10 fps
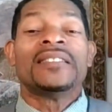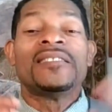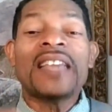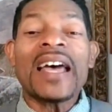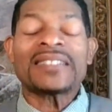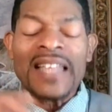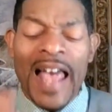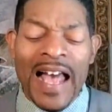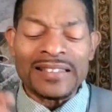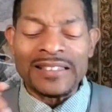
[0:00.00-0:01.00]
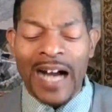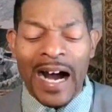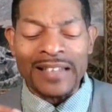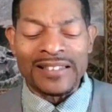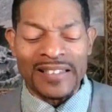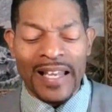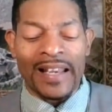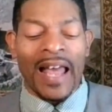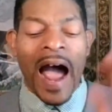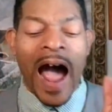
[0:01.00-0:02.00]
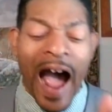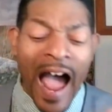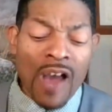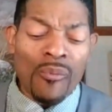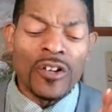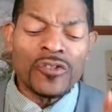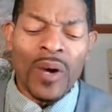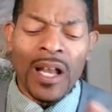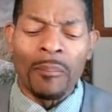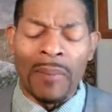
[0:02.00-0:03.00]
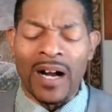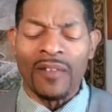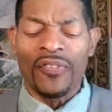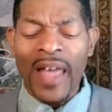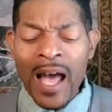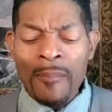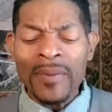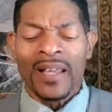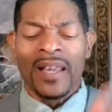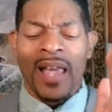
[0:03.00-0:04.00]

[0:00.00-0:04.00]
Just as God said, I will dwell among them